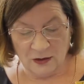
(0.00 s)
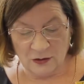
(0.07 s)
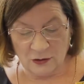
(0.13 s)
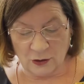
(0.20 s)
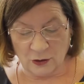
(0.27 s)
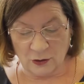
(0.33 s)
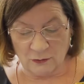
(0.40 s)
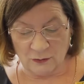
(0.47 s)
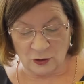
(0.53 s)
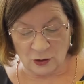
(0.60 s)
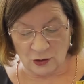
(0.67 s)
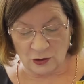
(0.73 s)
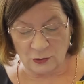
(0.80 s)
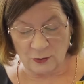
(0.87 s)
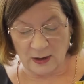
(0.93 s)
to whom
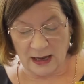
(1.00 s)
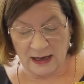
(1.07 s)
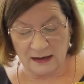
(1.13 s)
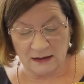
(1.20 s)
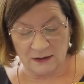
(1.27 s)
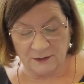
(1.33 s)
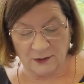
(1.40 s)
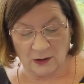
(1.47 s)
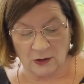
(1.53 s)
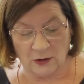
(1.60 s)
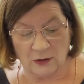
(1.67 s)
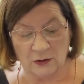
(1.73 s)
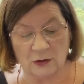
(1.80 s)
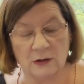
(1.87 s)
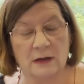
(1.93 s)
Joshua has
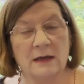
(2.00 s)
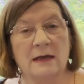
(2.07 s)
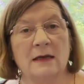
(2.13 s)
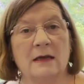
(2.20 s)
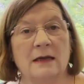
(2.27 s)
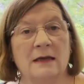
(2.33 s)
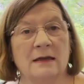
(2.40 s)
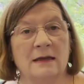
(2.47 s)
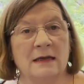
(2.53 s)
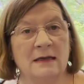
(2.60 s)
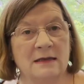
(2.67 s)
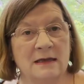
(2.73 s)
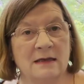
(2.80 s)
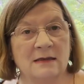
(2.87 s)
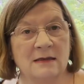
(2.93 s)
followed
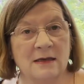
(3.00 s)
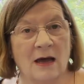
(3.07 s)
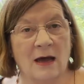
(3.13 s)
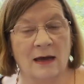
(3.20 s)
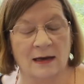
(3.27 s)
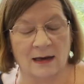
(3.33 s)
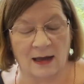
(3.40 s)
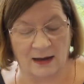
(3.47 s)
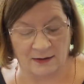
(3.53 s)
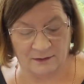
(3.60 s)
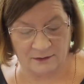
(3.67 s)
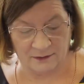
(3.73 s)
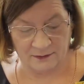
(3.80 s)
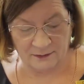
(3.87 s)
his entire life,